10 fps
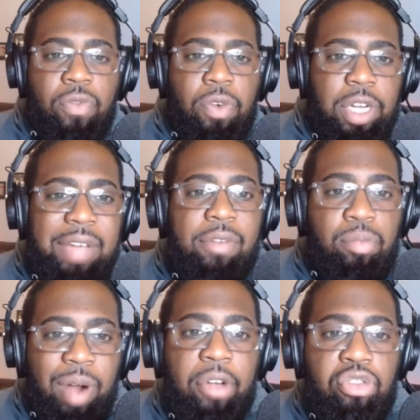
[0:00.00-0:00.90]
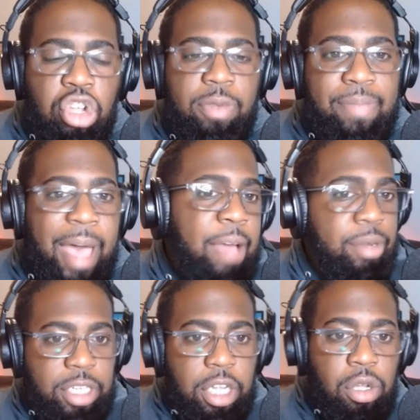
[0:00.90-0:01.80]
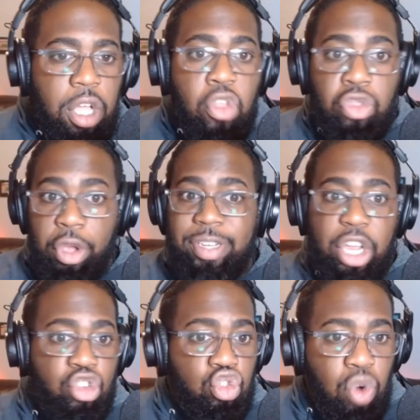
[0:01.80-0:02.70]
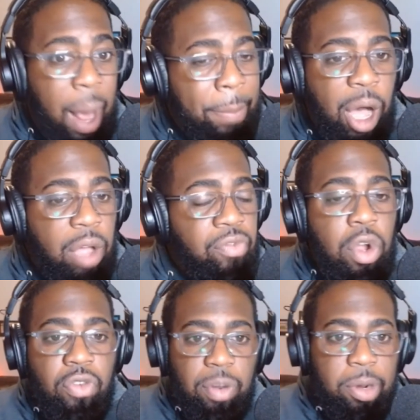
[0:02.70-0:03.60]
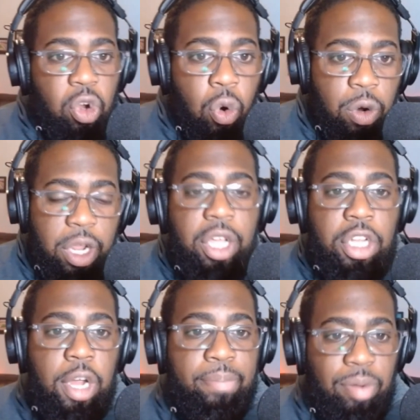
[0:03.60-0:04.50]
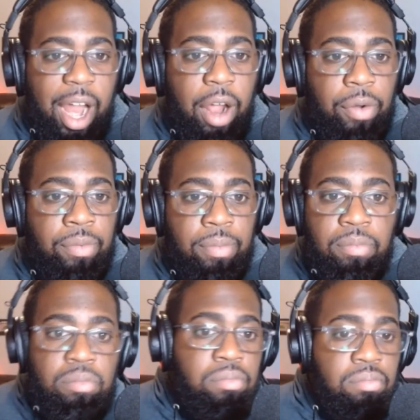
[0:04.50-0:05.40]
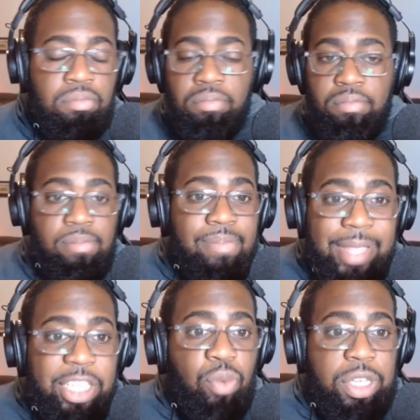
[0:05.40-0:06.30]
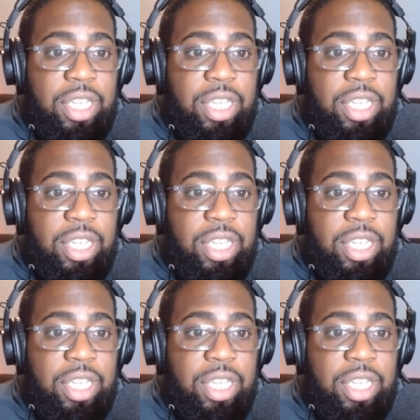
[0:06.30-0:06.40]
for Devin Brown to be back. But still, there's a drop-off from McCord to Brown. This is what you